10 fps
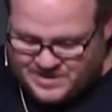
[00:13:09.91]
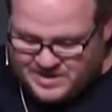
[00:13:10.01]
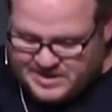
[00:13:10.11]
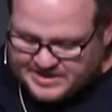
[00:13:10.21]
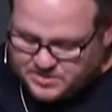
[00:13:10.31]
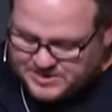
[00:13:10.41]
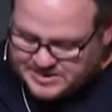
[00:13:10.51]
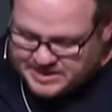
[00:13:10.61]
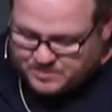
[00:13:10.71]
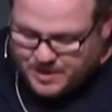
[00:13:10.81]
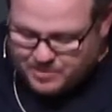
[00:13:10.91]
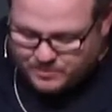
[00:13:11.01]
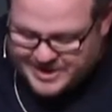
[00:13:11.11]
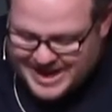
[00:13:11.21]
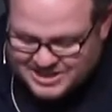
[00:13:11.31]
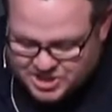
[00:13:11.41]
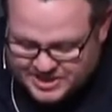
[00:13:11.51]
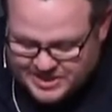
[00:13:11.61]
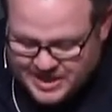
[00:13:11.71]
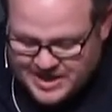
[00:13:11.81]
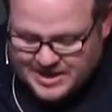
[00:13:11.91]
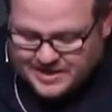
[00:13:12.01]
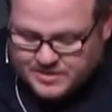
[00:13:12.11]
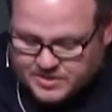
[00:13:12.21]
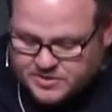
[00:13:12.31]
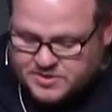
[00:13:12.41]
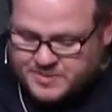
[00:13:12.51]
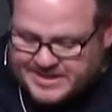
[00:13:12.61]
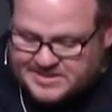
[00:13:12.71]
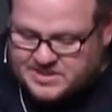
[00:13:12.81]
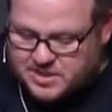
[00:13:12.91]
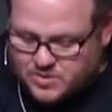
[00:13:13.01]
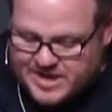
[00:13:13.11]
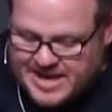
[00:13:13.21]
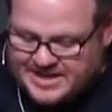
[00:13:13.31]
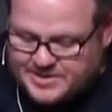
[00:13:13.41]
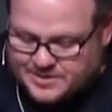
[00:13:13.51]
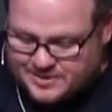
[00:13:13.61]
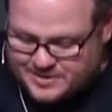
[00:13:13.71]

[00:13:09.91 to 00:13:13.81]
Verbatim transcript: Next, we see a proper reaction includes being slow to anger.